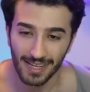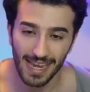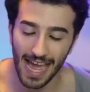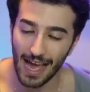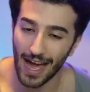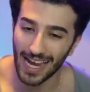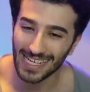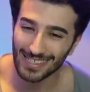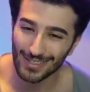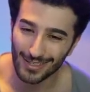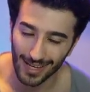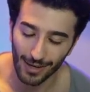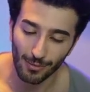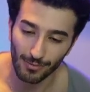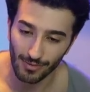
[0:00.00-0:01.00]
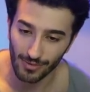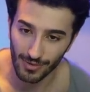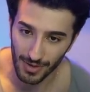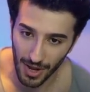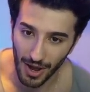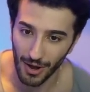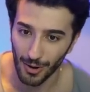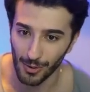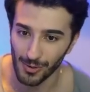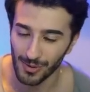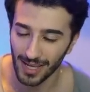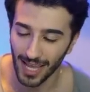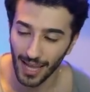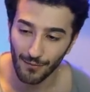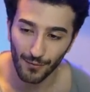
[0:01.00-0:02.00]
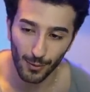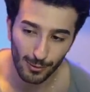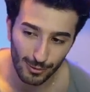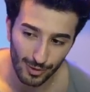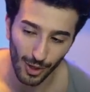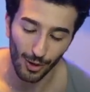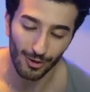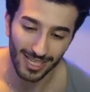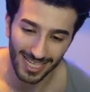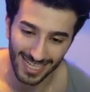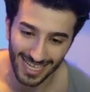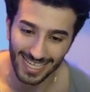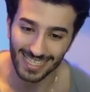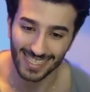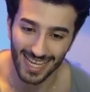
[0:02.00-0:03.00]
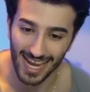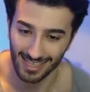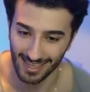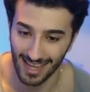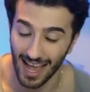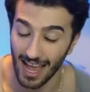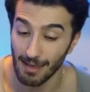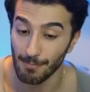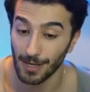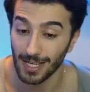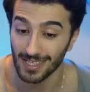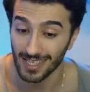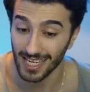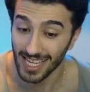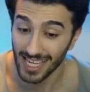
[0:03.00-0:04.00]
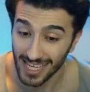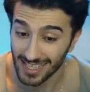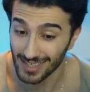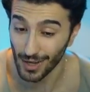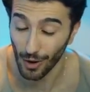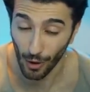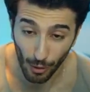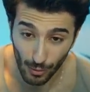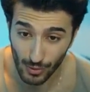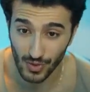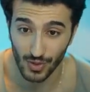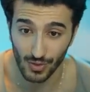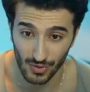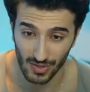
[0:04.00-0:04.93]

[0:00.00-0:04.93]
Now, I don't know if Udogie is that guy because he is also